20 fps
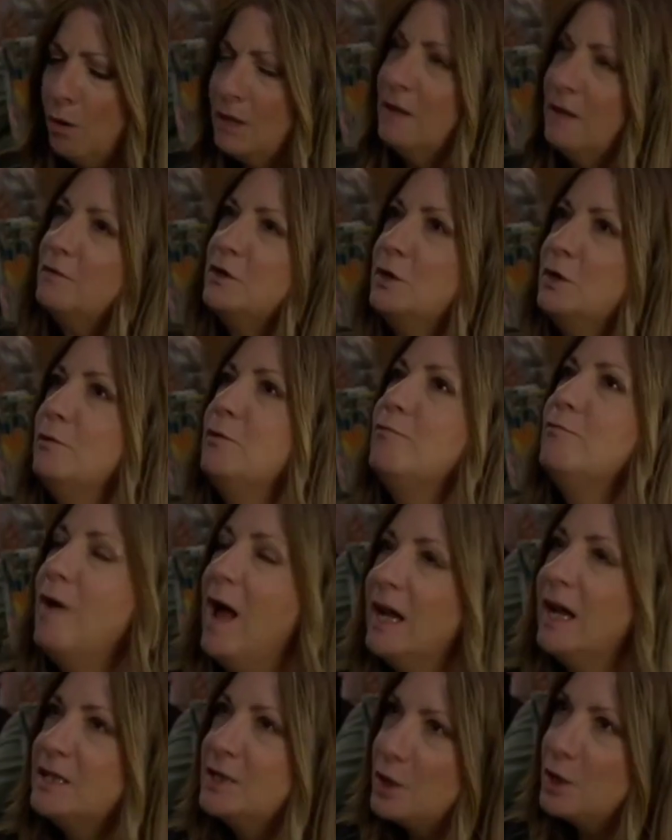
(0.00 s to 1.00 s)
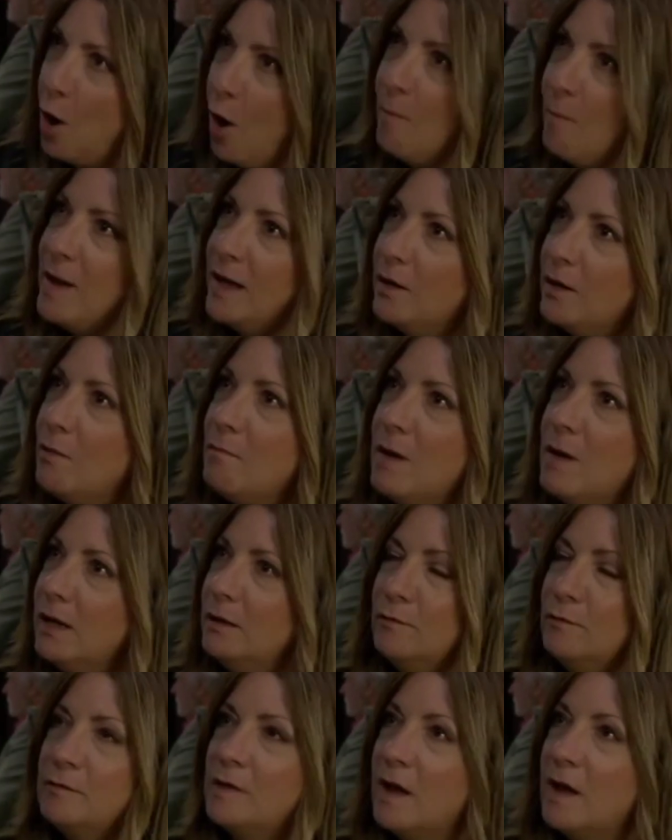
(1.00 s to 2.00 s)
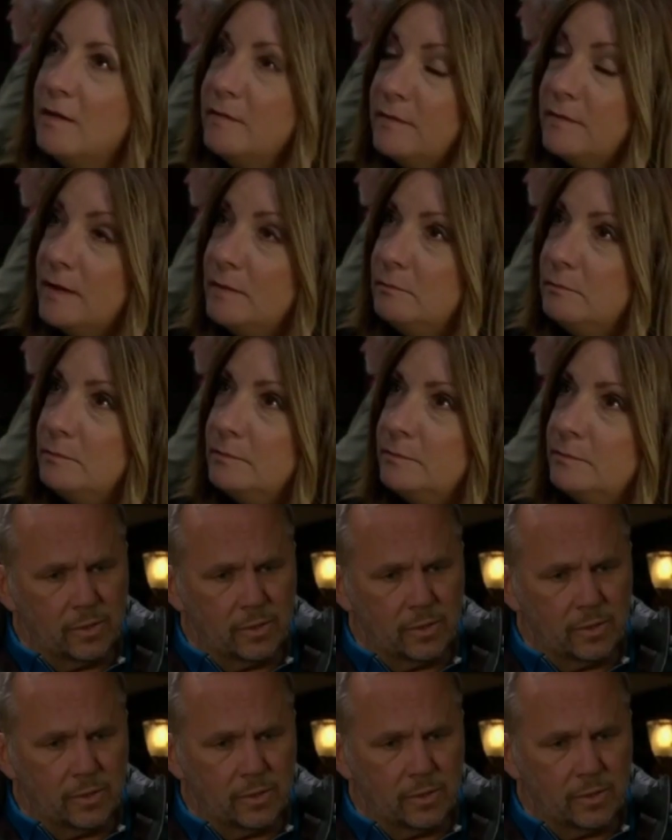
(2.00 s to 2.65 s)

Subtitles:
What gives you the right to comment on my love life?